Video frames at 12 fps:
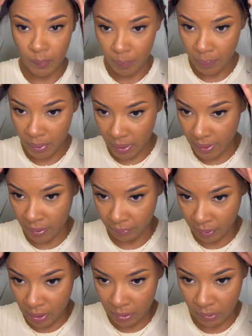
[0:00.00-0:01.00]
putting it
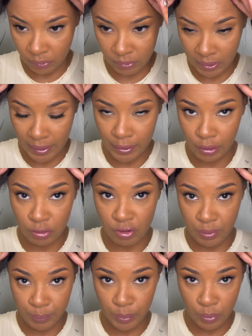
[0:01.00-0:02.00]
really close to like your
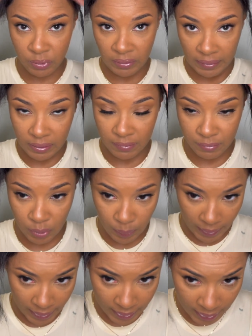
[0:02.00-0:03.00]
temples that gives you a
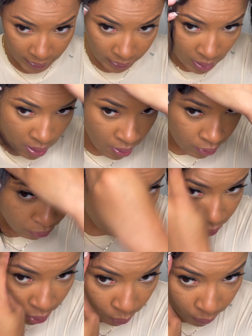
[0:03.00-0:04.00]
headache.
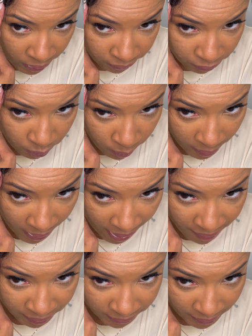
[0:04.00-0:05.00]
So if you are
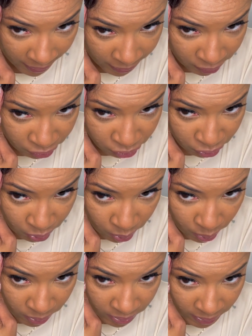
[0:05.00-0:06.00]
having that
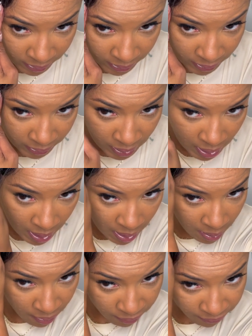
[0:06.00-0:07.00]
issue, then
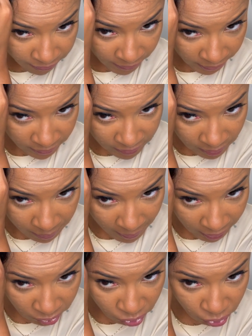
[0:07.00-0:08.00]
first to
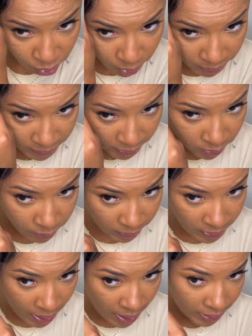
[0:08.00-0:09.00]
make sure that you are
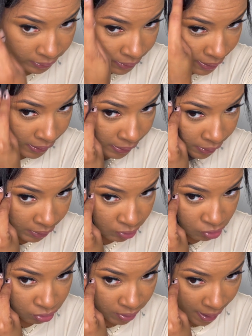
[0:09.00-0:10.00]
not laying your
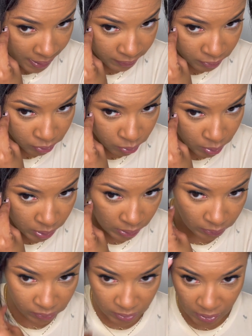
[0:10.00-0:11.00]
tracks too
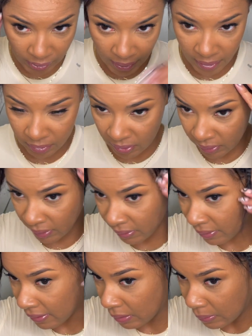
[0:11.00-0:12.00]
close to your edges, because
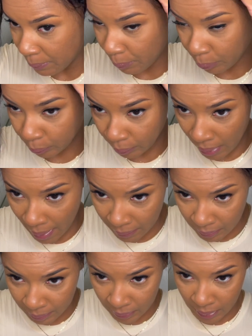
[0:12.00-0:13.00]
that's
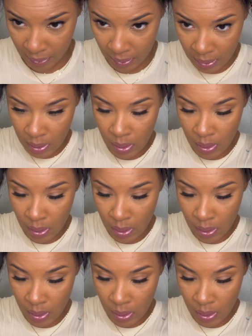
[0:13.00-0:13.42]
probably